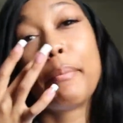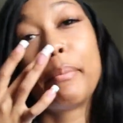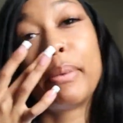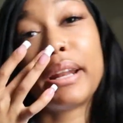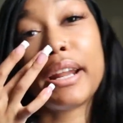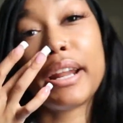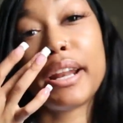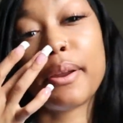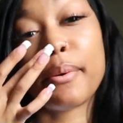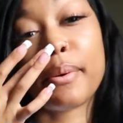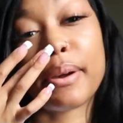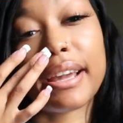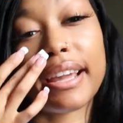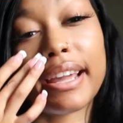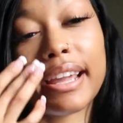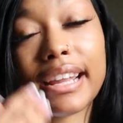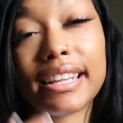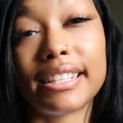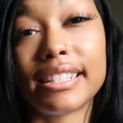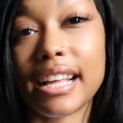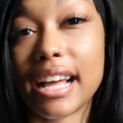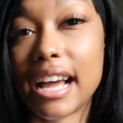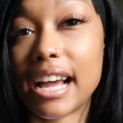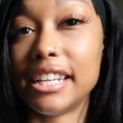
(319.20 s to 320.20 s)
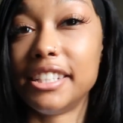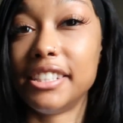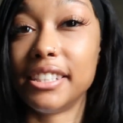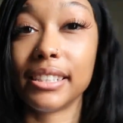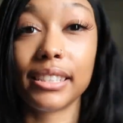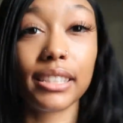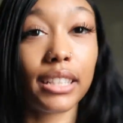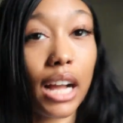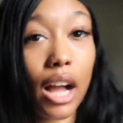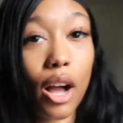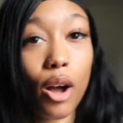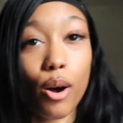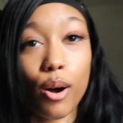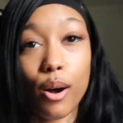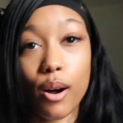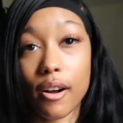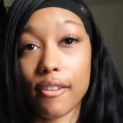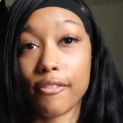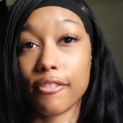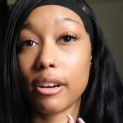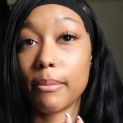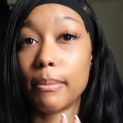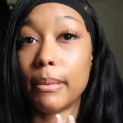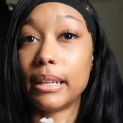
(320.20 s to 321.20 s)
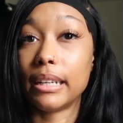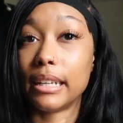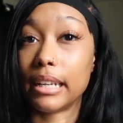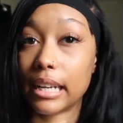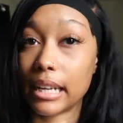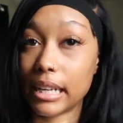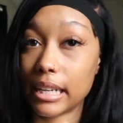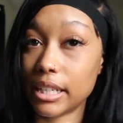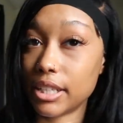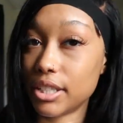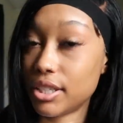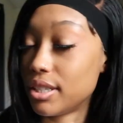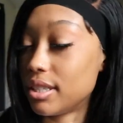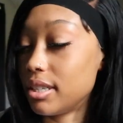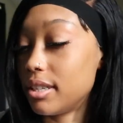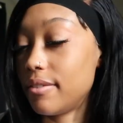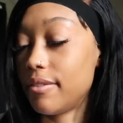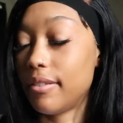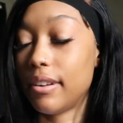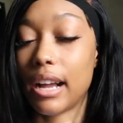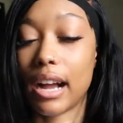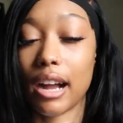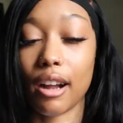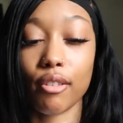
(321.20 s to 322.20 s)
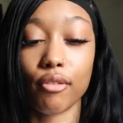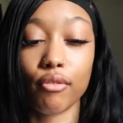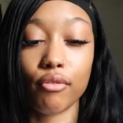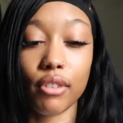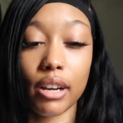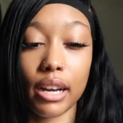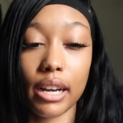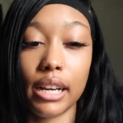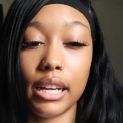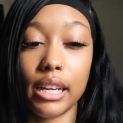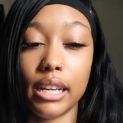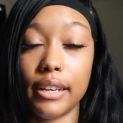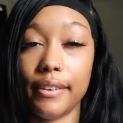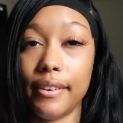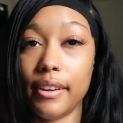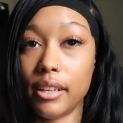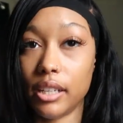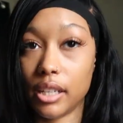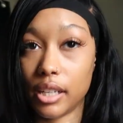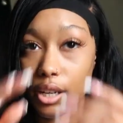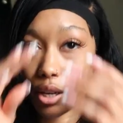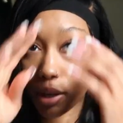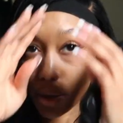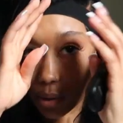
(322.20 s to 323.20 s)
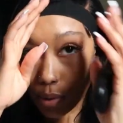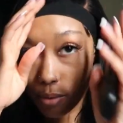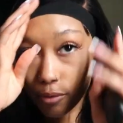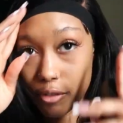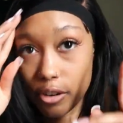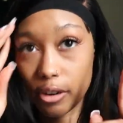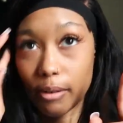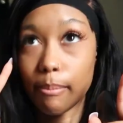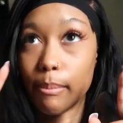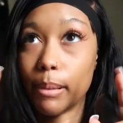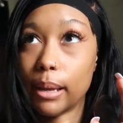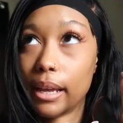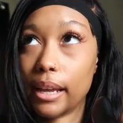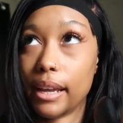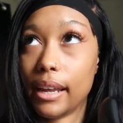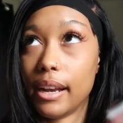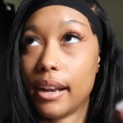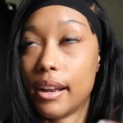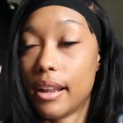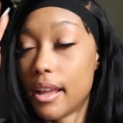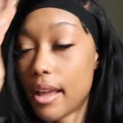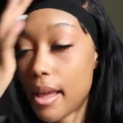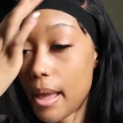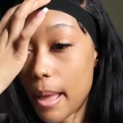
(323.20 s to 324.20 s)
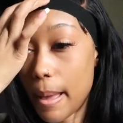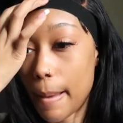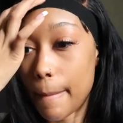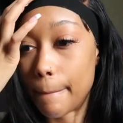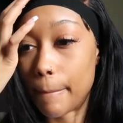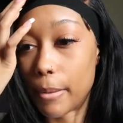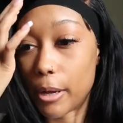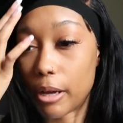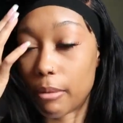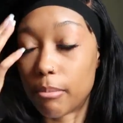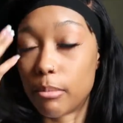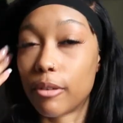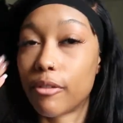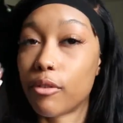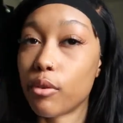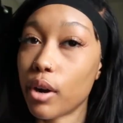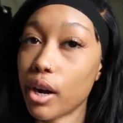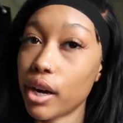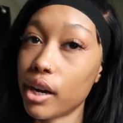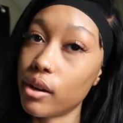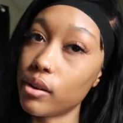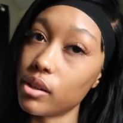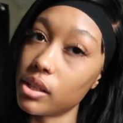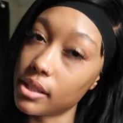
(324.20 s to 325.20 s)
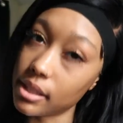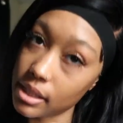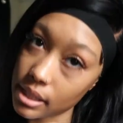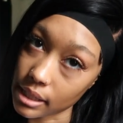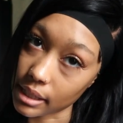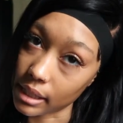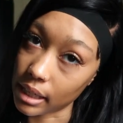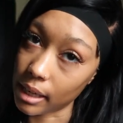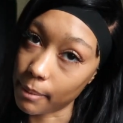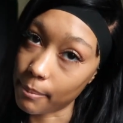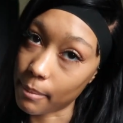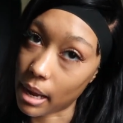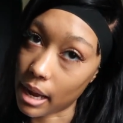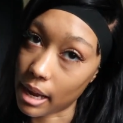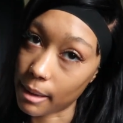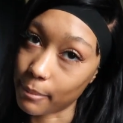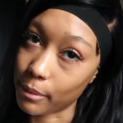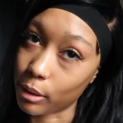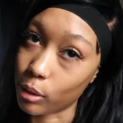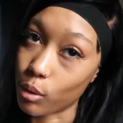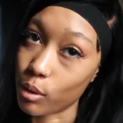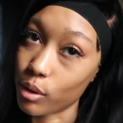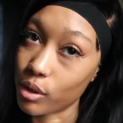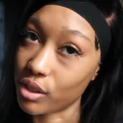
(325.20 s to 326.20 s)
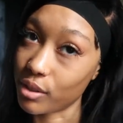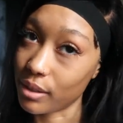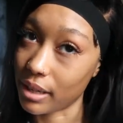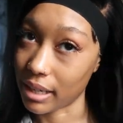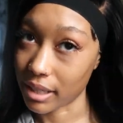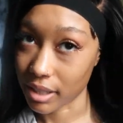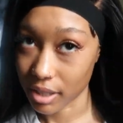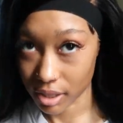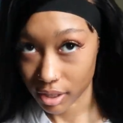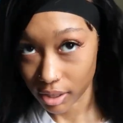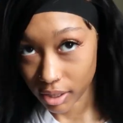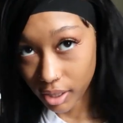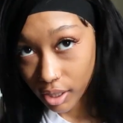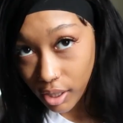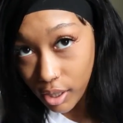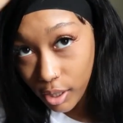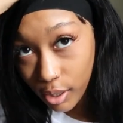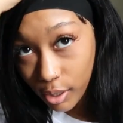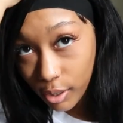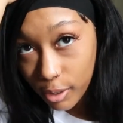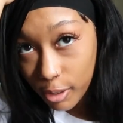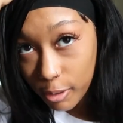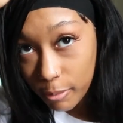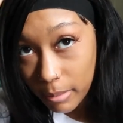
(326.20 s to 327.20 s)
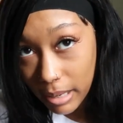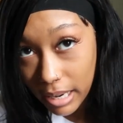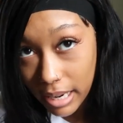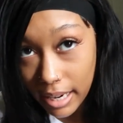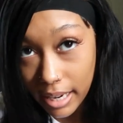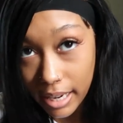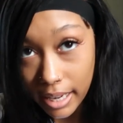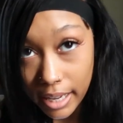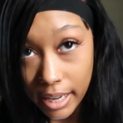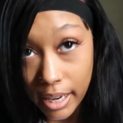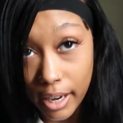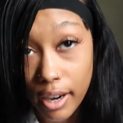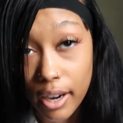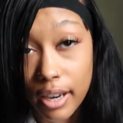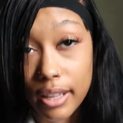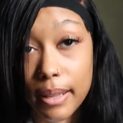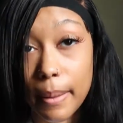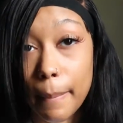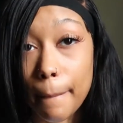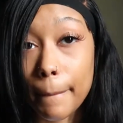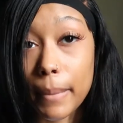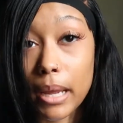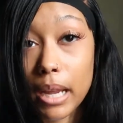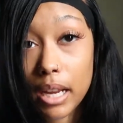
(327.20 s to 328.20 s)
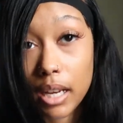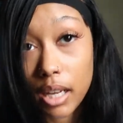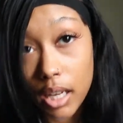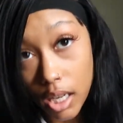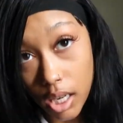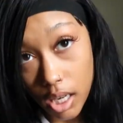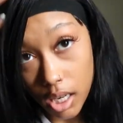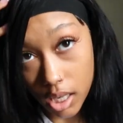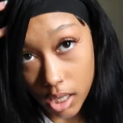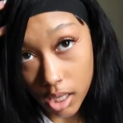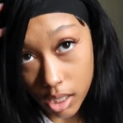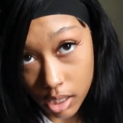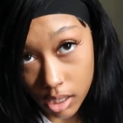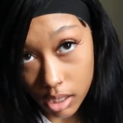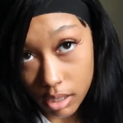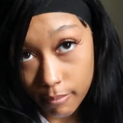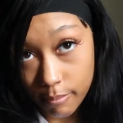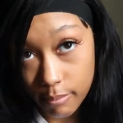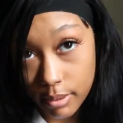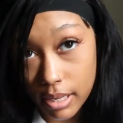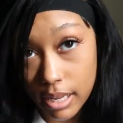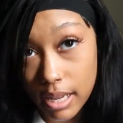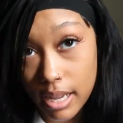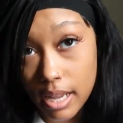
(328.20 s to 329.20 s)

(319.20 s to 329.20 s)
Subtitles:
But anyways, I just got off from a night shift, got ready, you know, for bed. But before I go to sleep, I'm going to actually curl my hair and then pin it up.